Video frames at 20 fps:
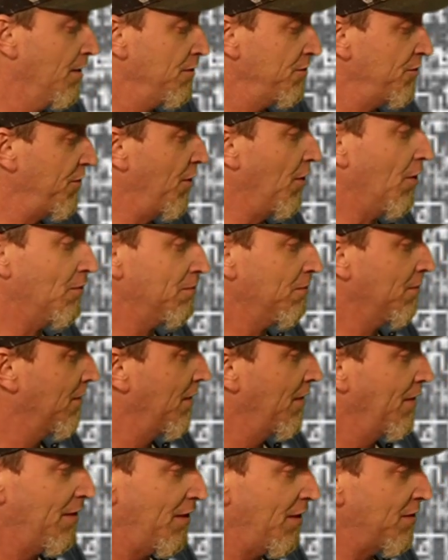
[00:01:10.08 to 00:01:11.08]
You know,
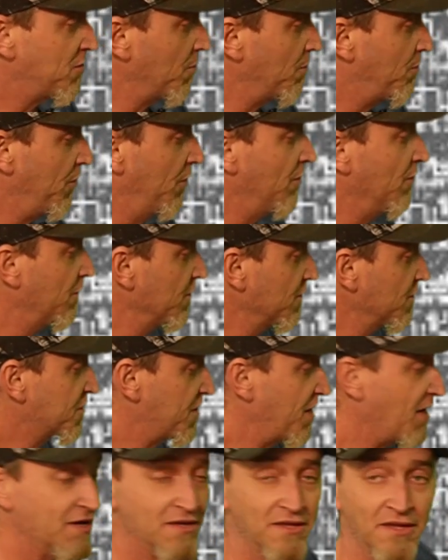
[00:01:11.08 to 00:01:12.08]
it's a beautiful
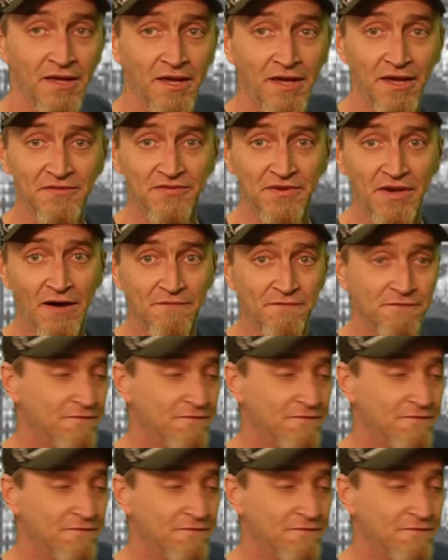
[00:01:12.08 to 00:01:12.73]
set. It's got